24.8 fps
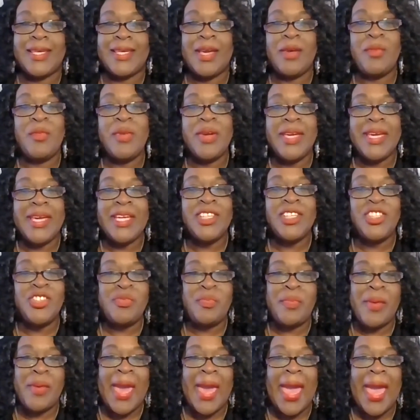Can we get
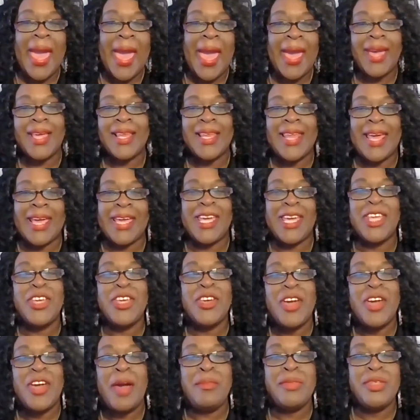you back? Can you
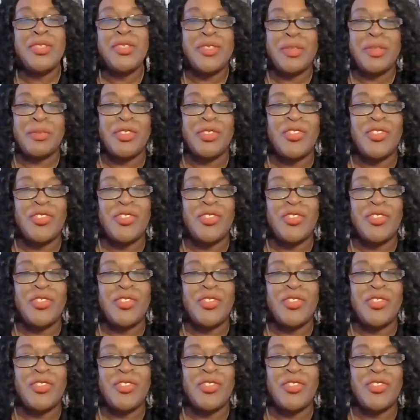come do some